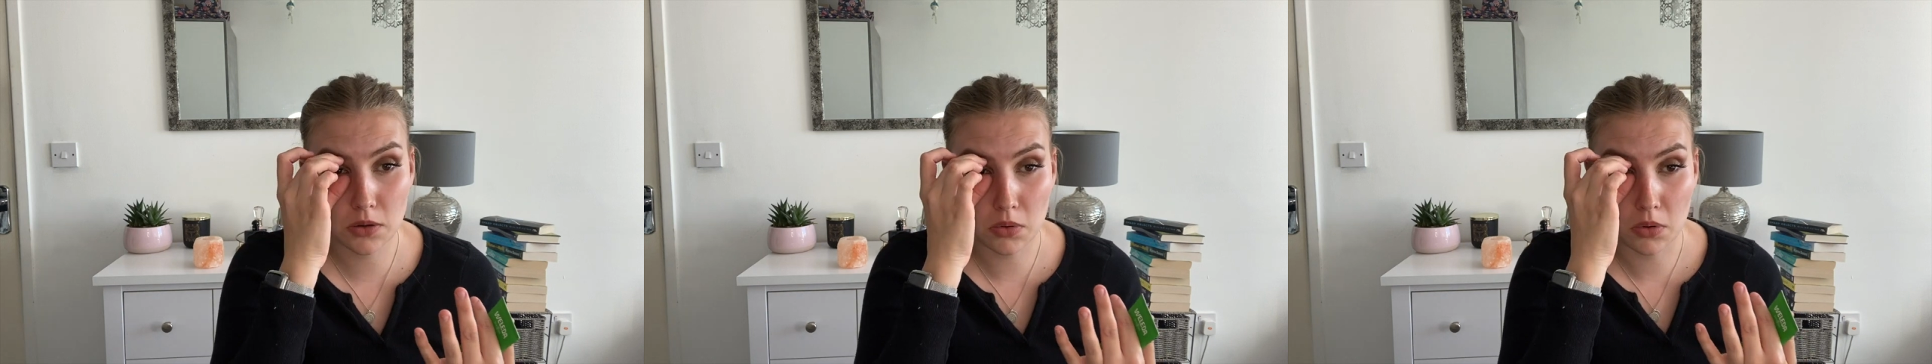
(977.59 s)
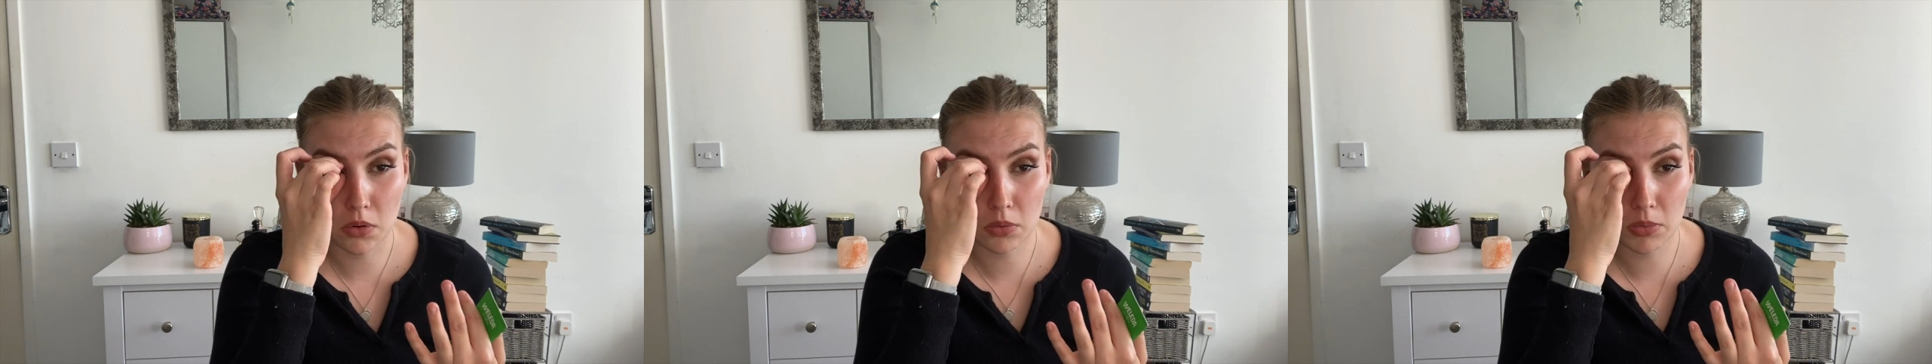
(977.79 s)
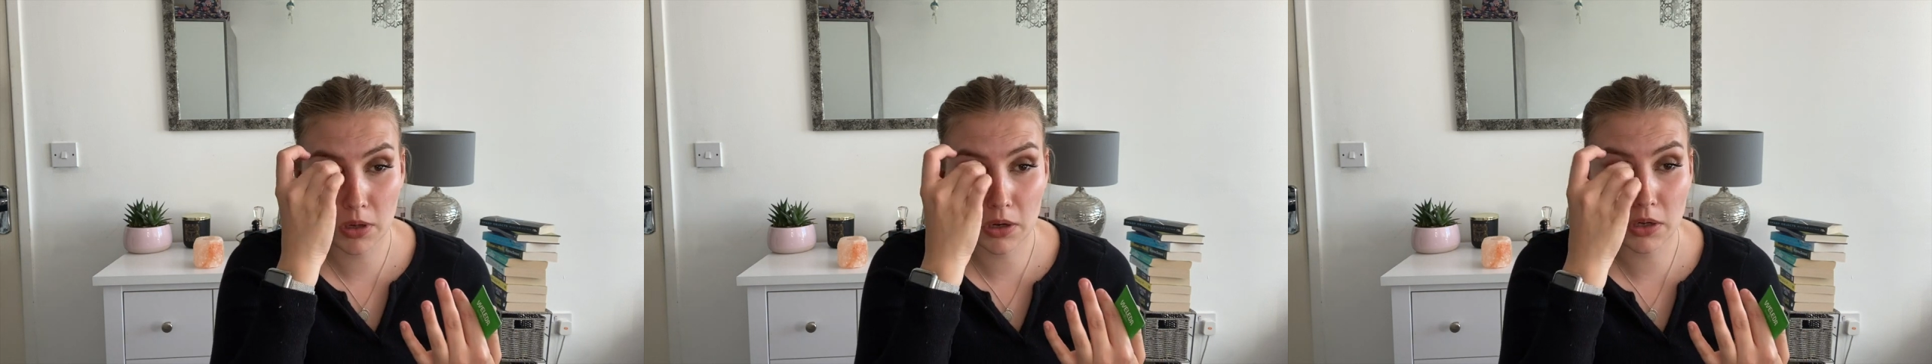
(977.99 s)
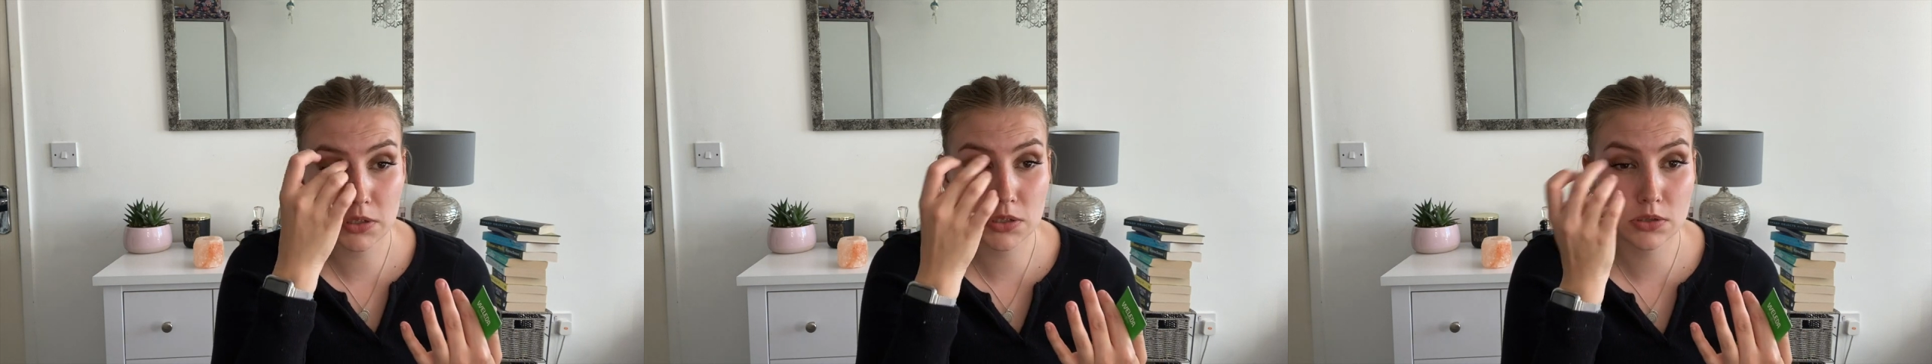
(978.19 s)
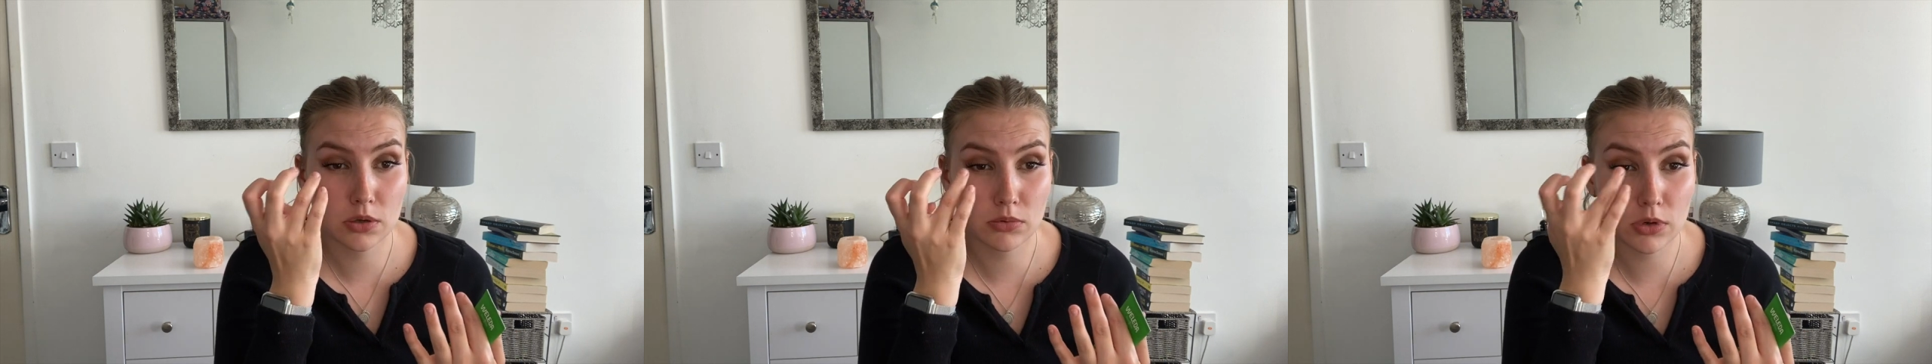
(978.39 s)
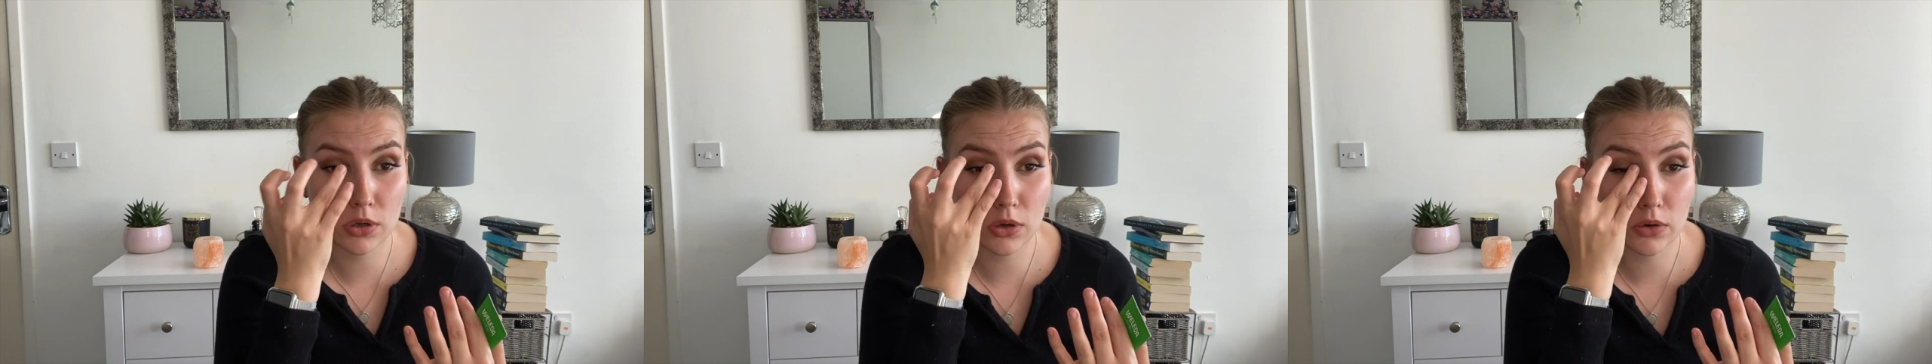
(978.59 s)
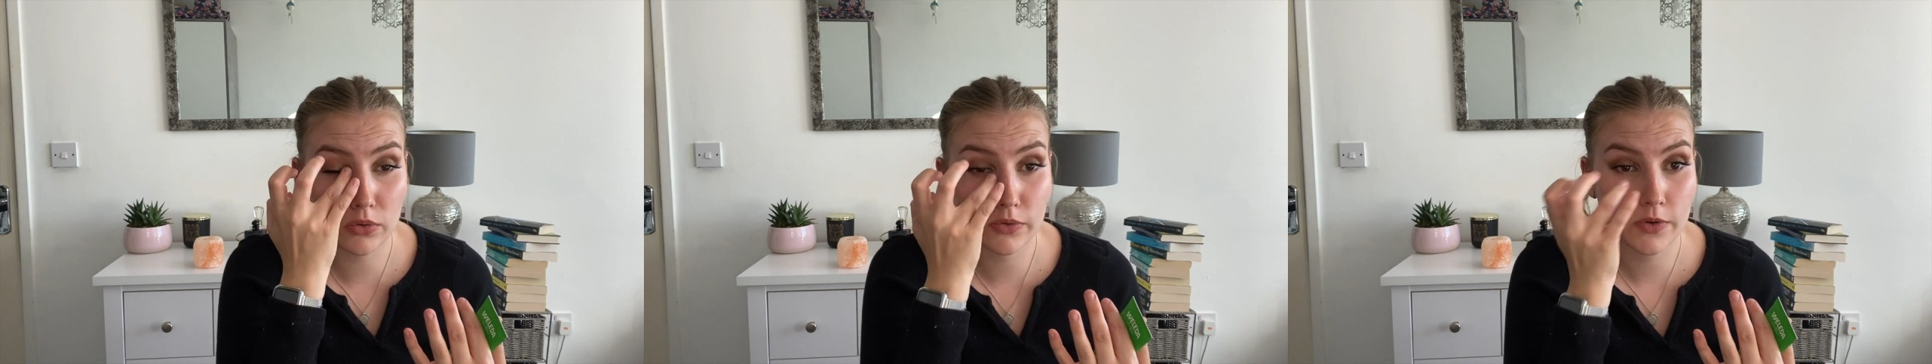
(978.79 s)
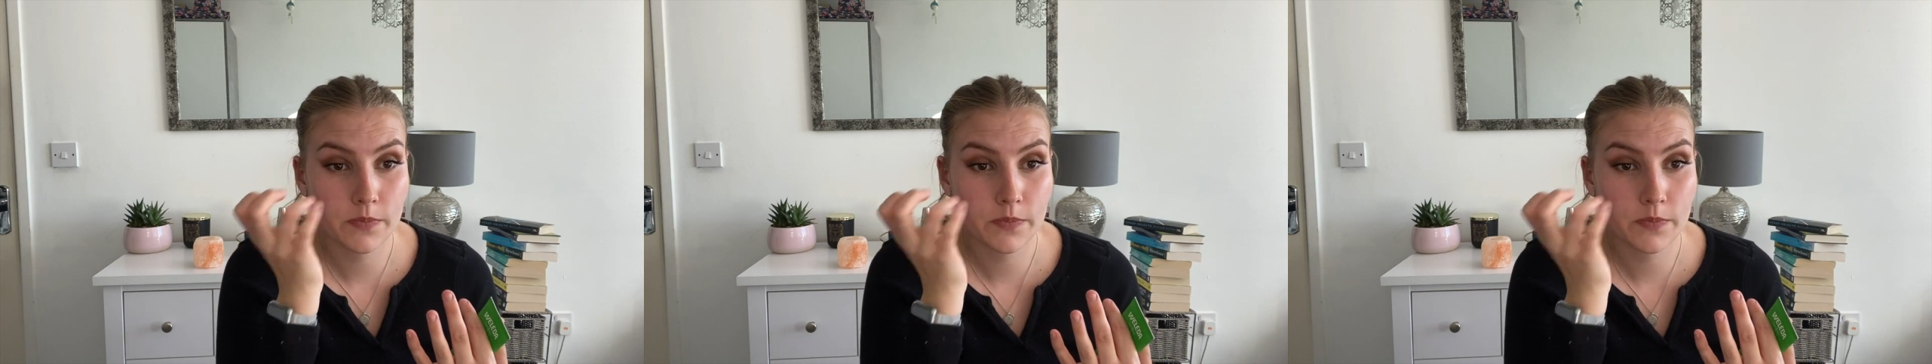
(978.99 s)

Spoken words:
oh my gosh, it's coming off.